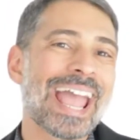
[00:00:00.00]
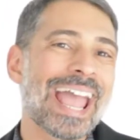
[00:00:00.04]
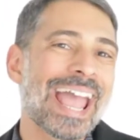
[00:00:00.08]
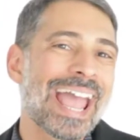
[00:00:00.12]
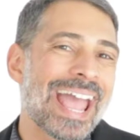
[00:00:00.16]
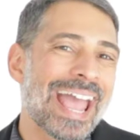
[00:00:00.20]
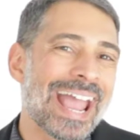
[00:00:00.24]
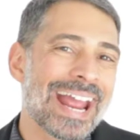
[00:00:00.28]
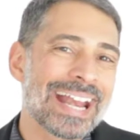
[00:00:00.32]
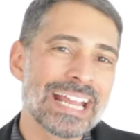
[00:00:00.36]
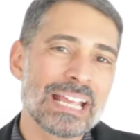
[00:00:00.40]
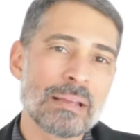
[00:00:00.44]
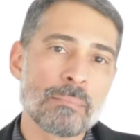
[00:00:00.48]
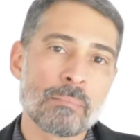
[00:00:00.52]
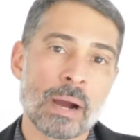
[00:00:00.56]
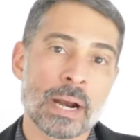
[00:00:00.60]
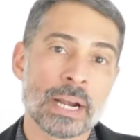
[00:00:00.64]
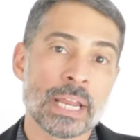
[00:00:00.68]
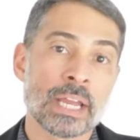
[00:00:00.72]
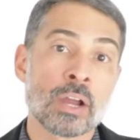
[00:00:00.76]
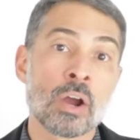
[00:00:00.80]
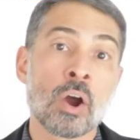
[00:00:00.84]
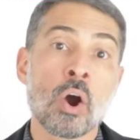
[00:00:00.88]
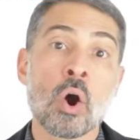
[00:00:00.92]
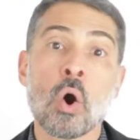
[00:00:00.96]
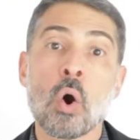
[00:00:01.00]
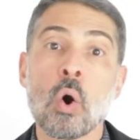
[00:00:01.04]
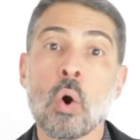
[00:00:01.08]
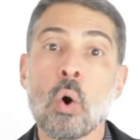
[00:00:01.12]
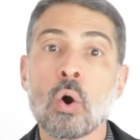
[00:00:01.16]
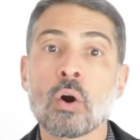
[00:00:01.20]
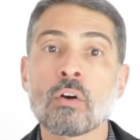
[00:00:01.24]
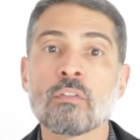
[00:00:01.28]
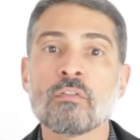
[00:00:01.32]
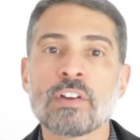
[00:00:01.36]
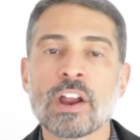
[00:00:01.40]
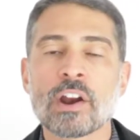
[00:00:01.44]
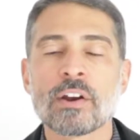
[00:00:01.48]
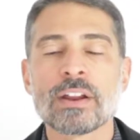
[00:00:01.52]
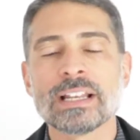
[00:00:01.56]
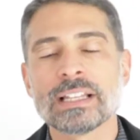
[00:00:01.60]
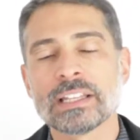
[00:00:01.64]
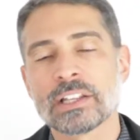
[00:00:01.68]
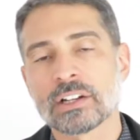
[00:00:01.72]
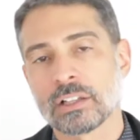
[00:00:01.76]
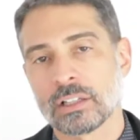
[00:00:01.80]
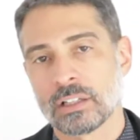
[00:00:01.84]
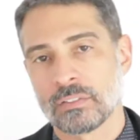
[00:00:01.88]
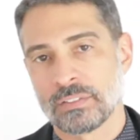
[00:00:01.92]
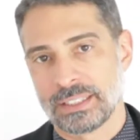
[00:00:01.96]
any money or very
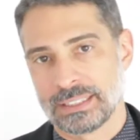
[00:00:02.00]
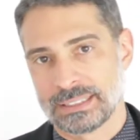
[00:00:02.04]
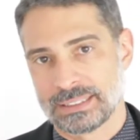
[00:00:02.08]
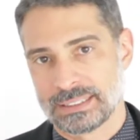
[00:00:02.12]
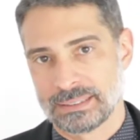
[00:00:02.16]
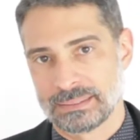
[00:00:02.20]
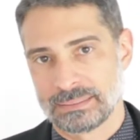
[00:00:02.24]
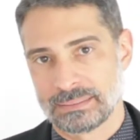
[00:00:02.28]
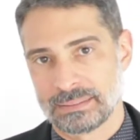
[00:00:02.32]
little of it.